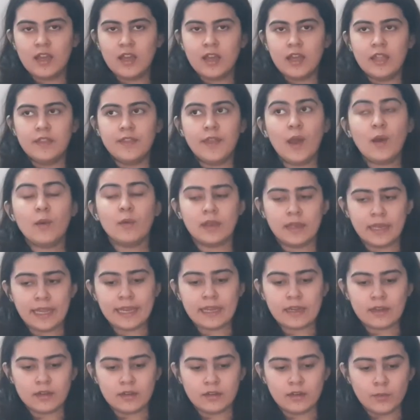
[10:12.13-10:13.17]
Now, like
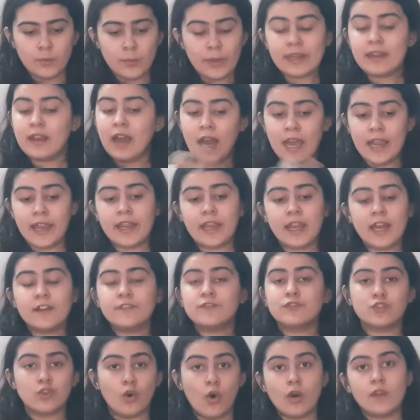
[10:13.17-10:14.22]
when I have
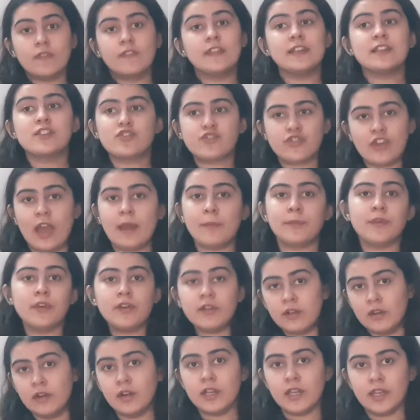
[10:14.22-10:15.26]
taught this chapter
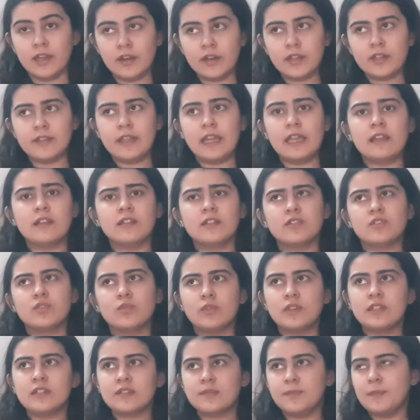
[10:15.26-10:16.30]
earlier, then
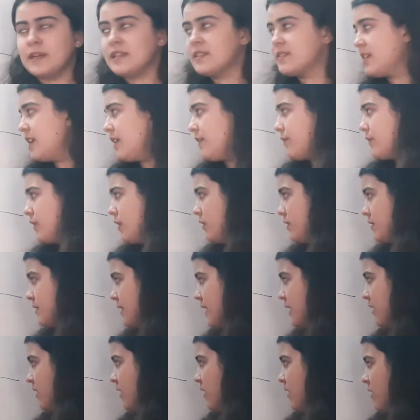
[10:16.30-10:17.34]
students must have
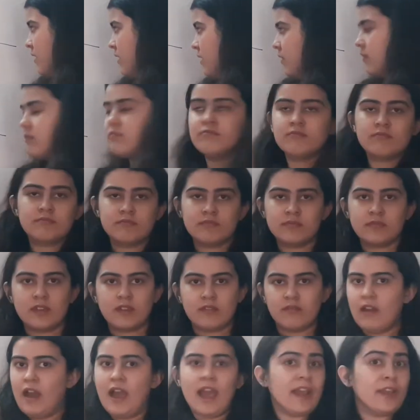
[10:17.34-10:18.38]
said,
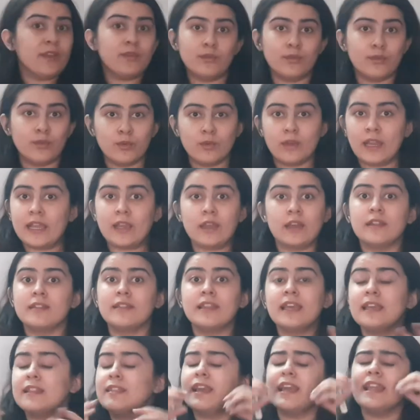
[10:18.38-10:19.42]
I don't know, like
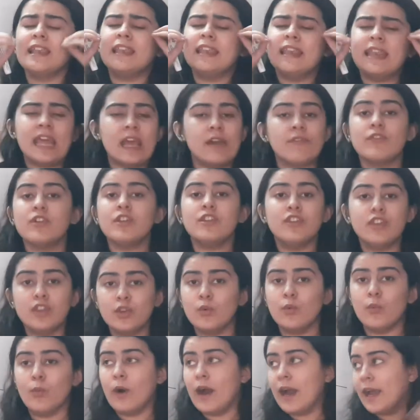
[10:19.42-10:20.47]
they never knew
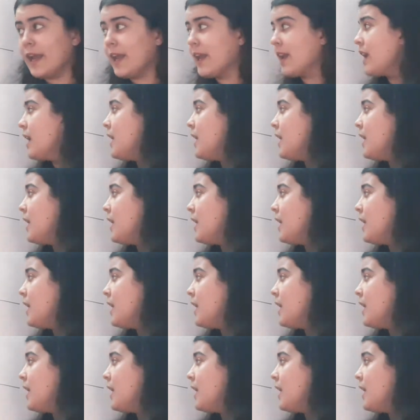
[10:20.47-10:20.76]
why